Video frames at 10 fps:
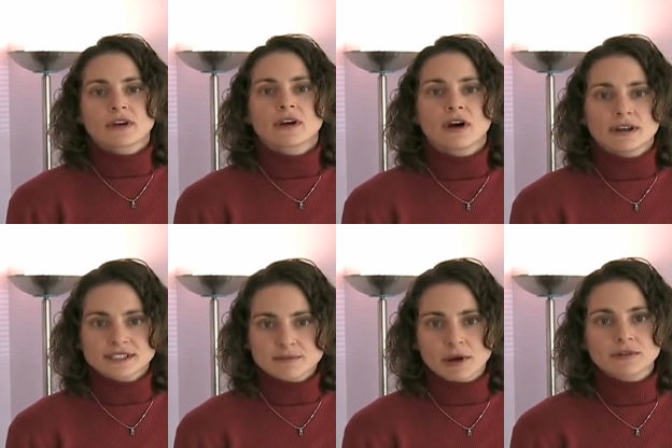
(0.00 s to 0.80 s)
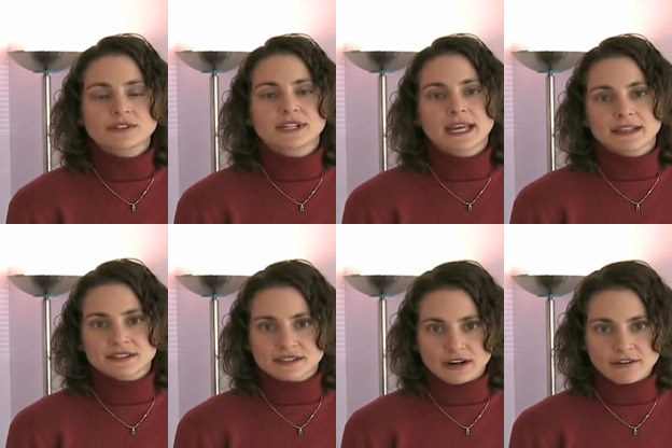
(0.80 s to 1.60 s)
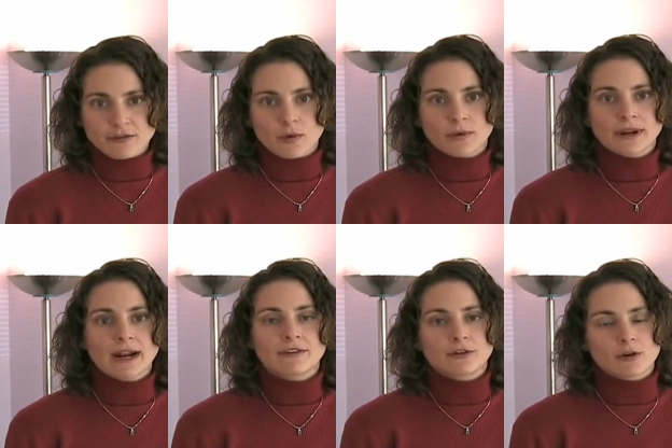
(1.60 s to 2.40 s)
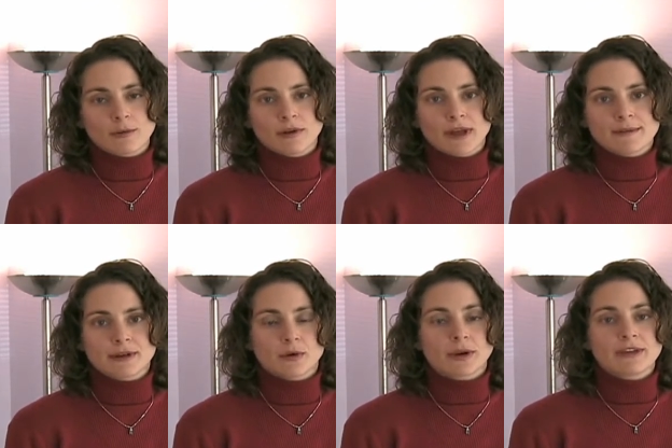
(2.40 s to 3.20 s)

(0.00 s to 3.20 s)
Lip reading: cause the bones to get stuck forward out of their normal alignment or